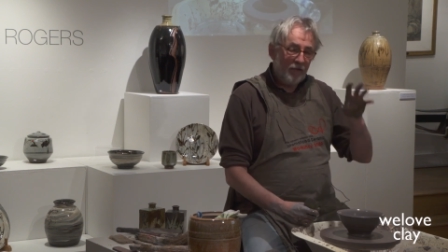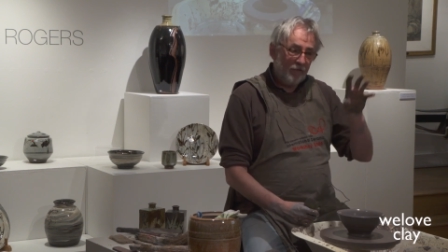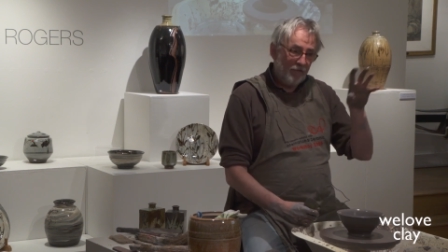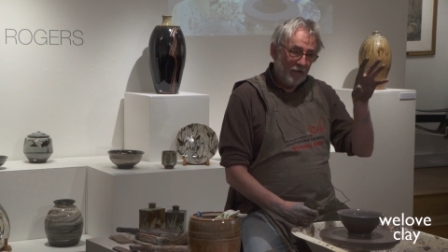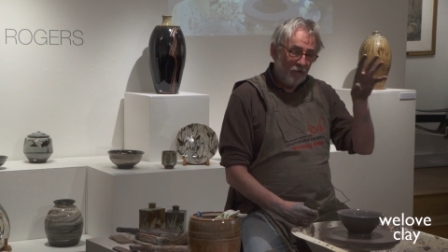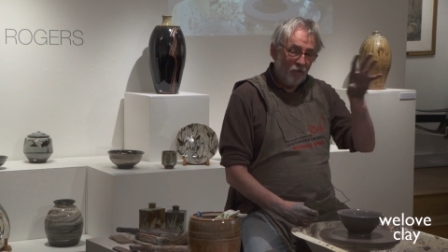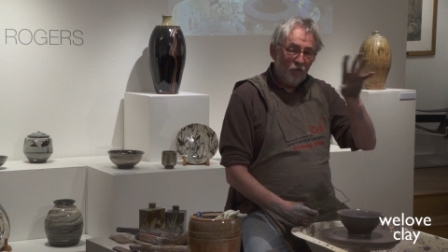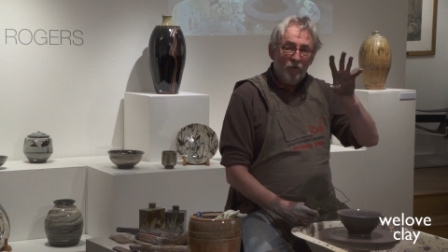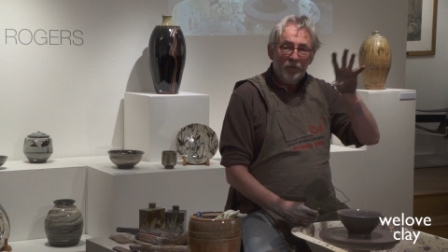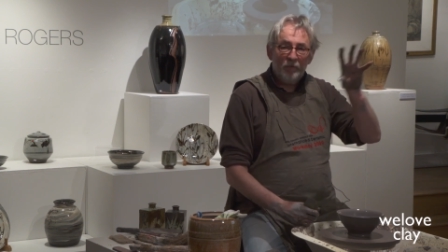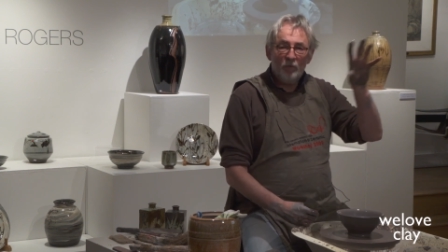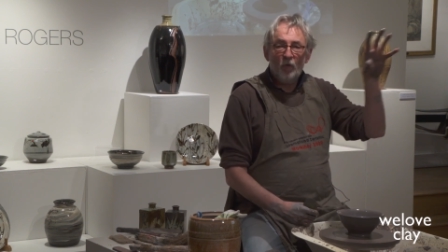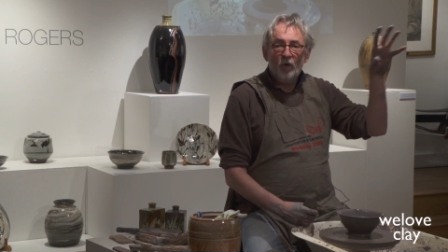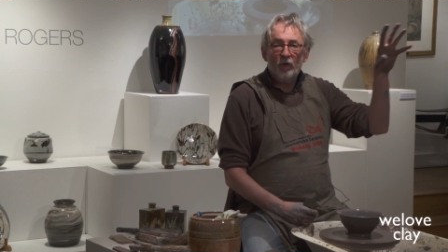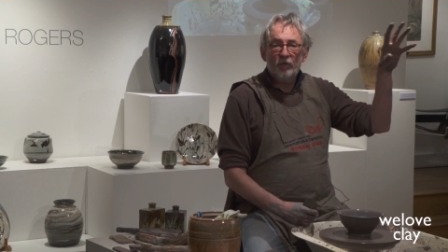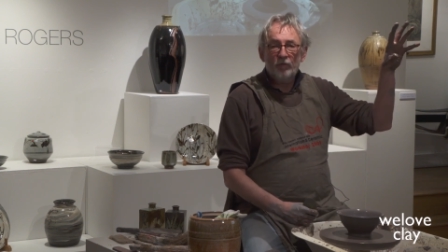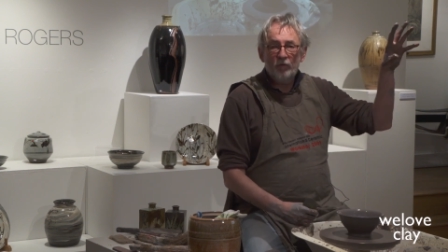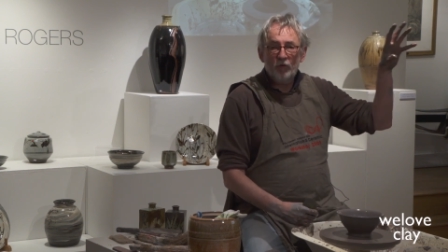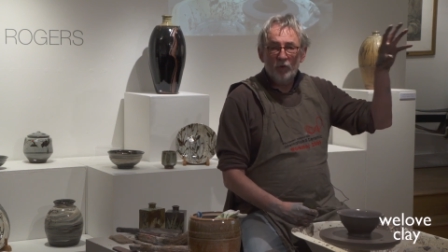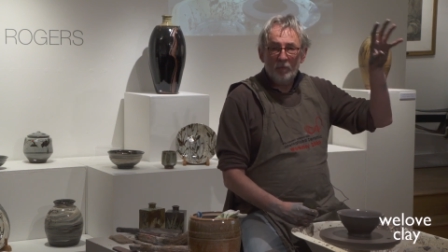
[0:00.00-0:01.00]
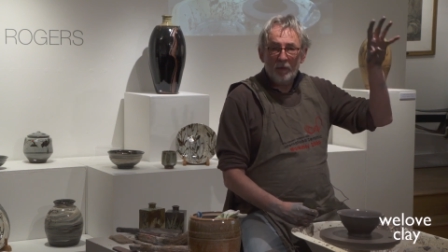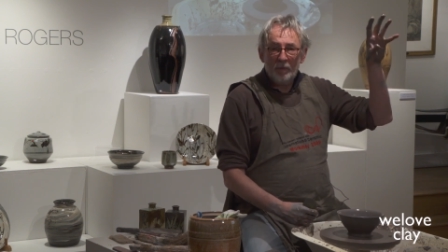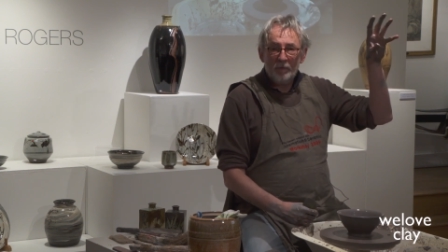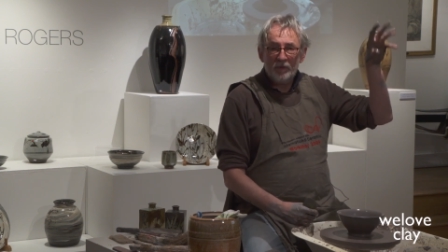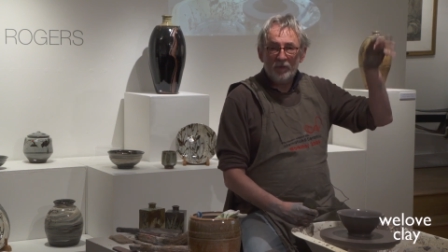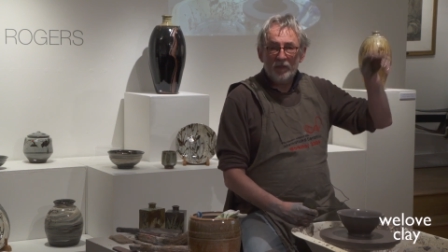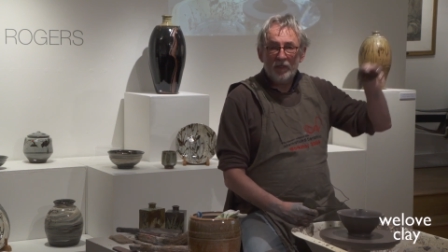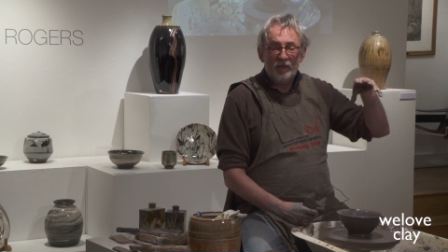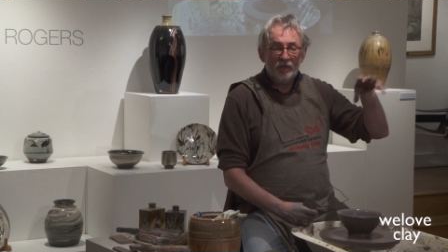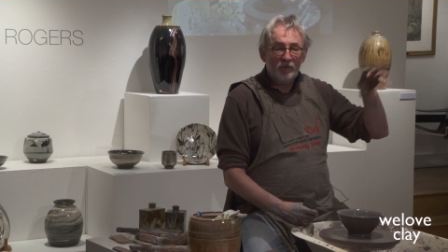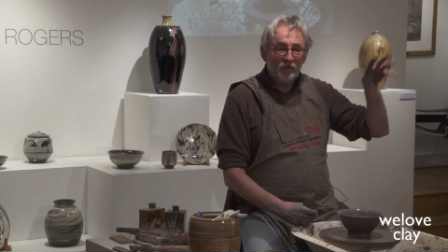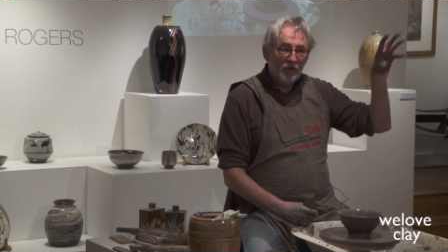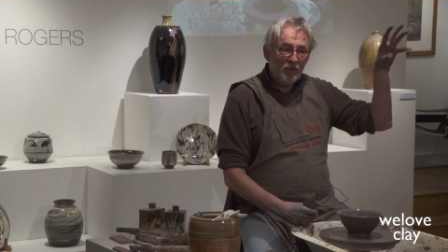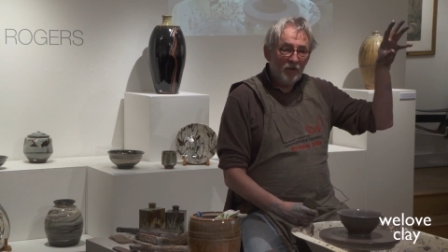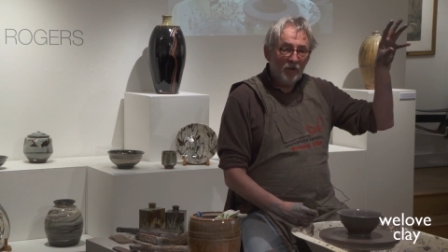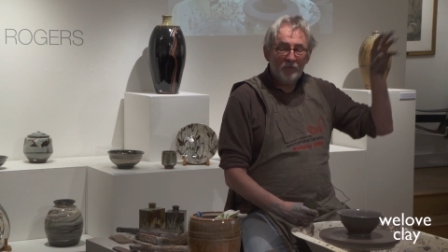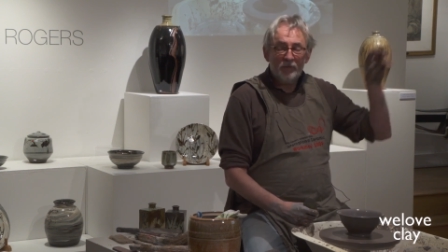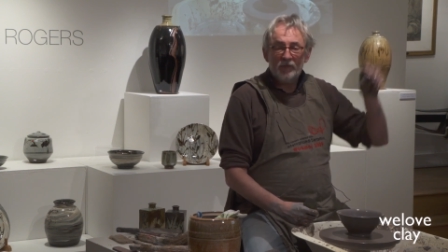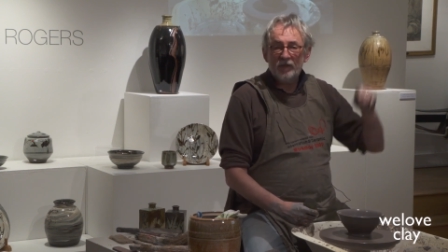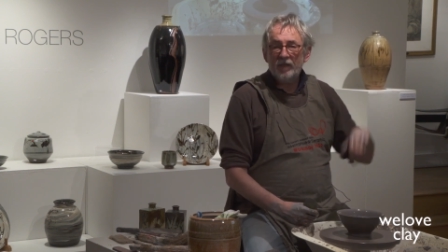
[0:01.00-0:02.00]
they're all in one room upstairs, so I
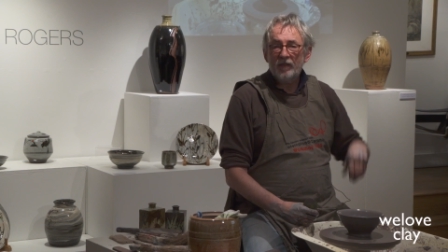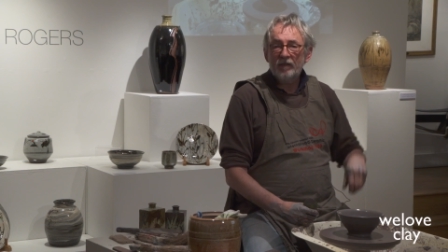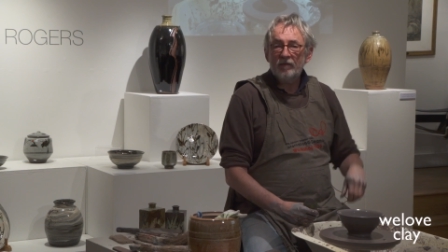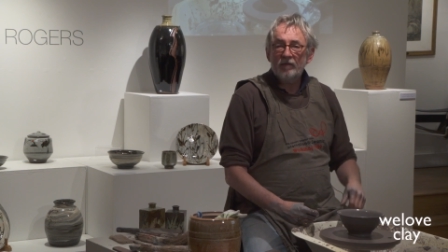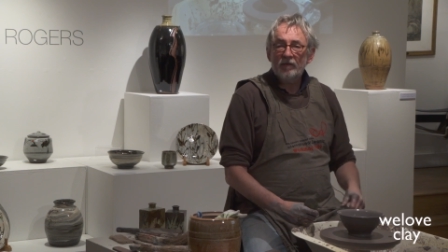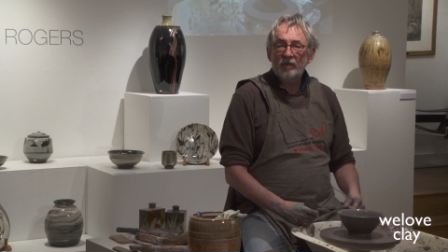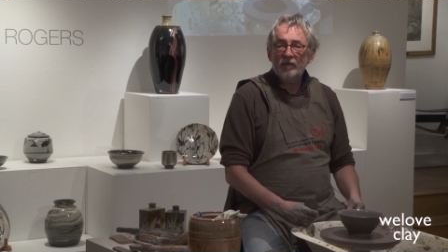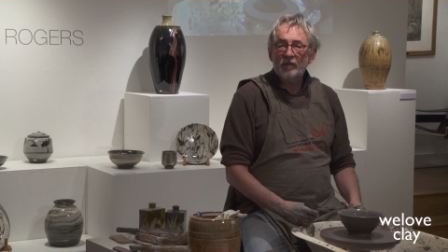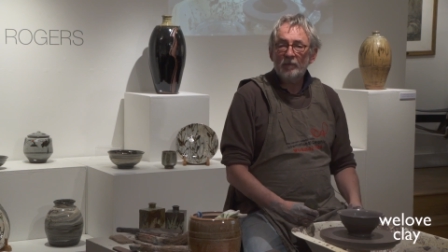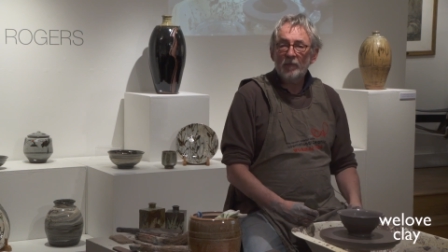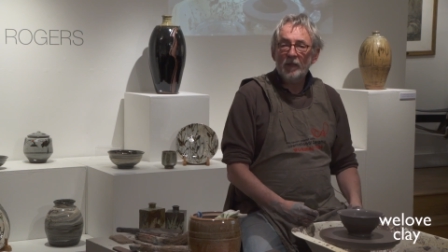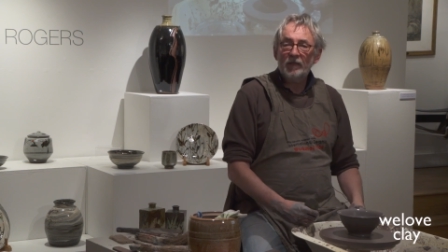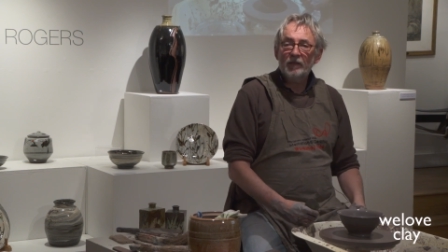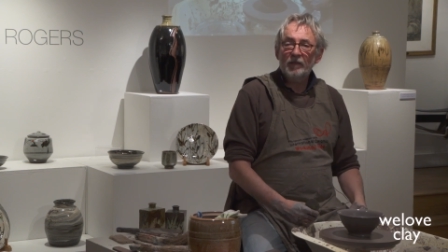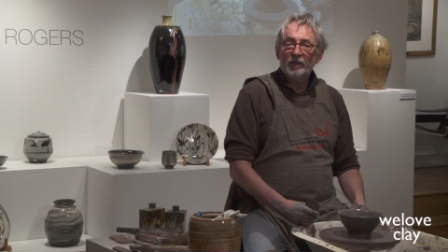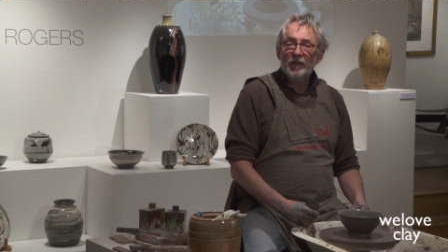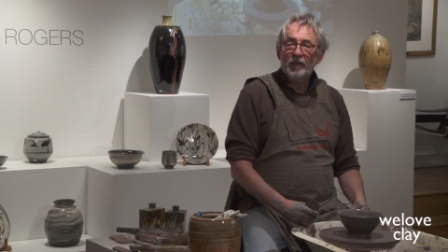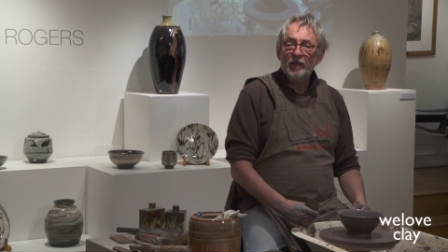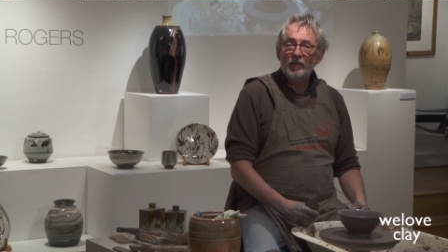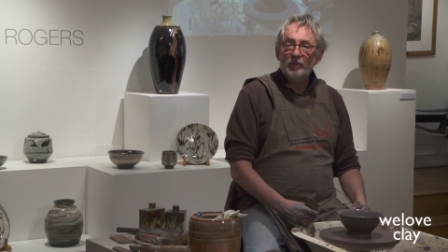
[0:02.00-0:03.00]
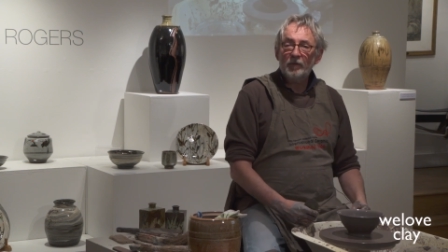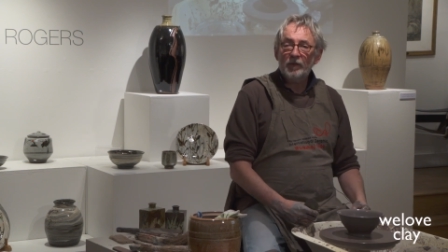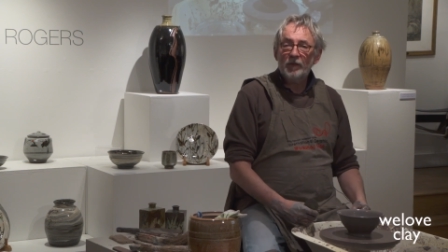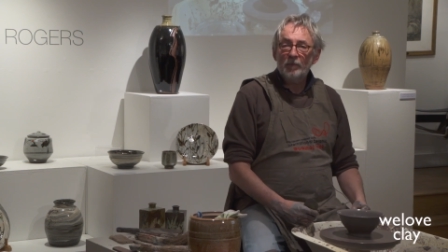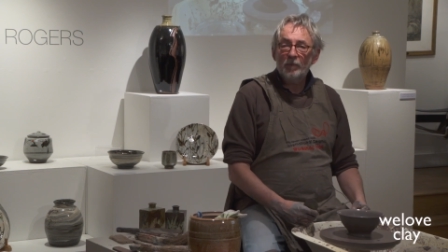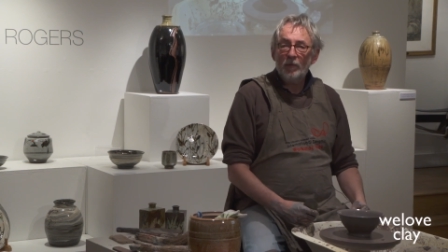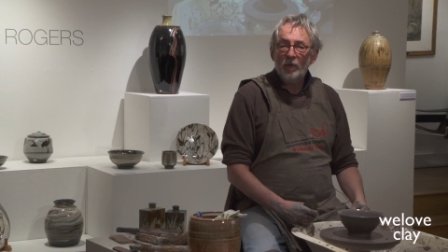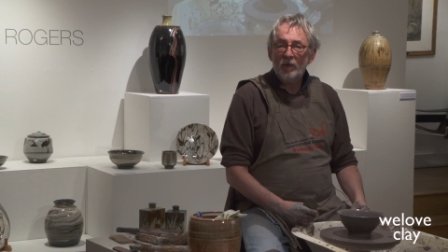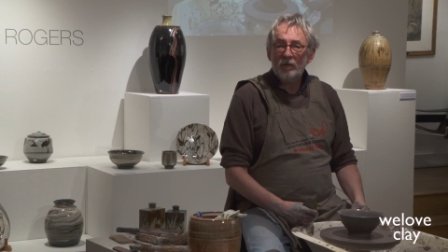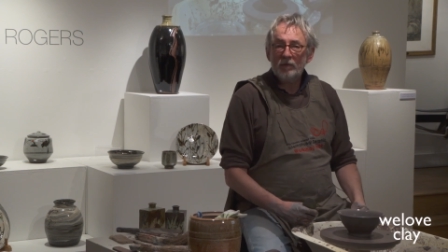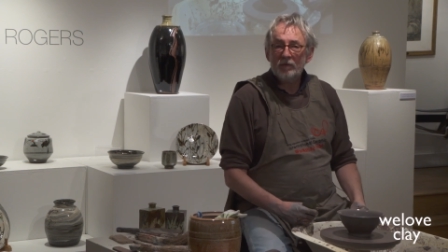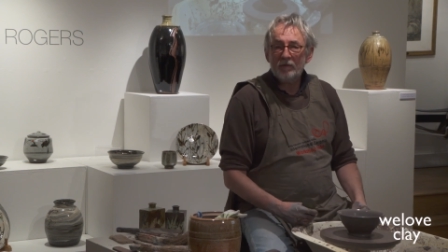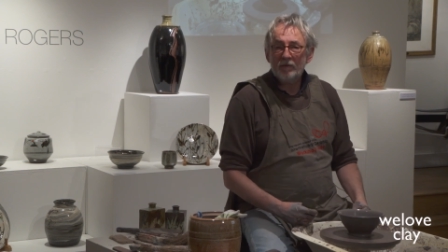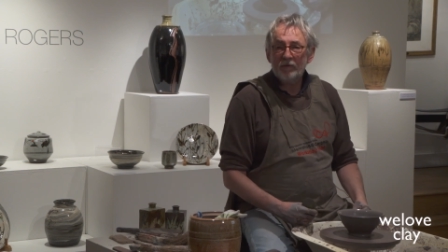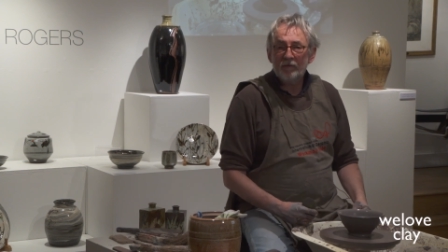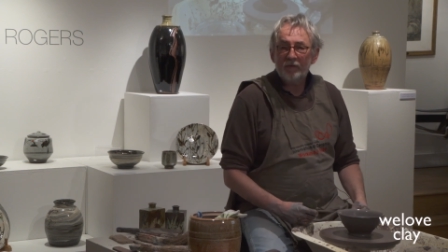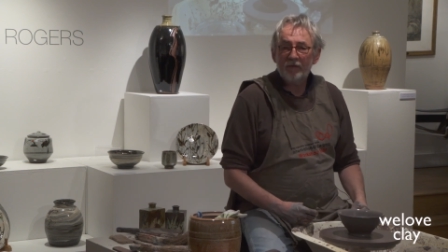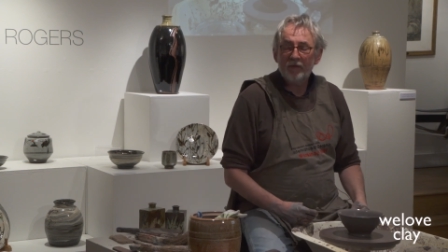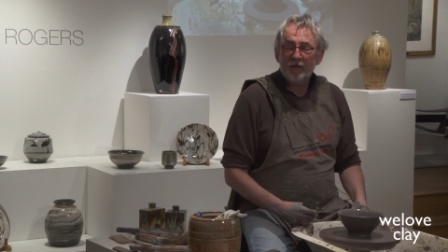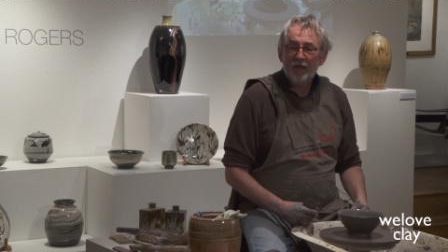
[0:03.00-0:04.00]
go upstairs and I spend an hour with the pots
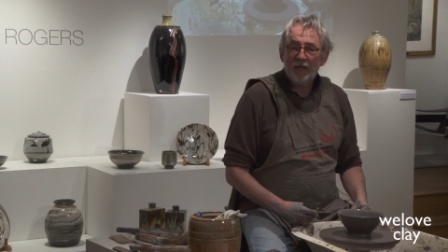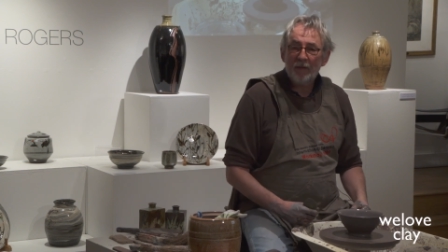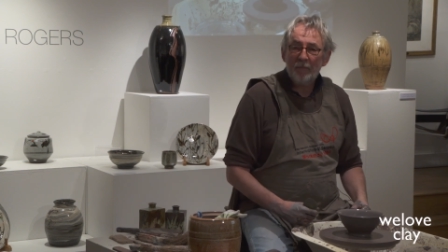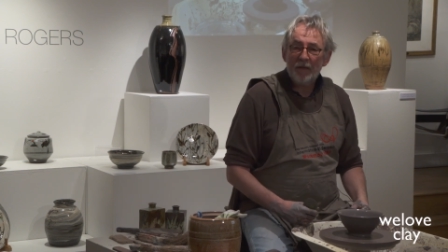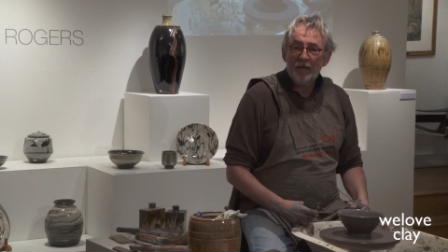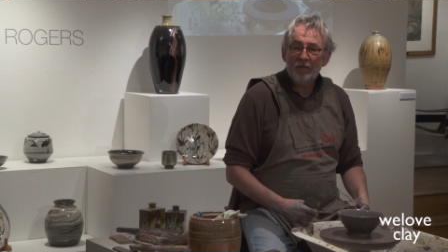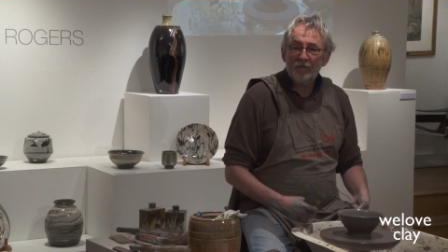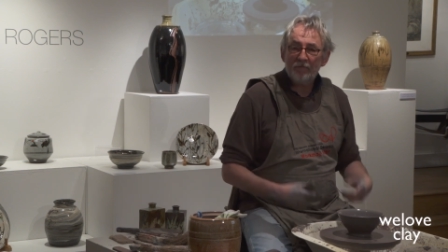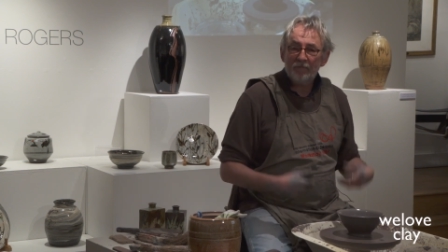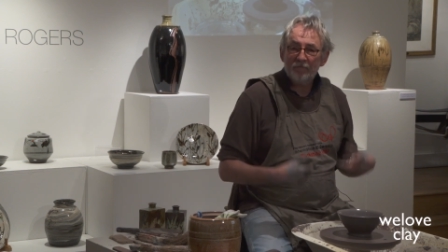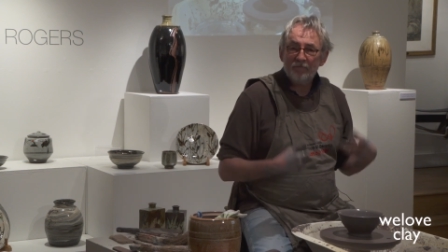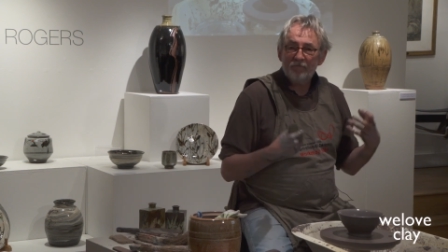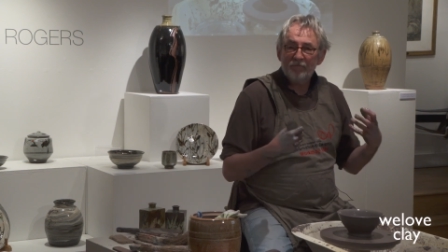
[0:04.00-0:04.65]
and come out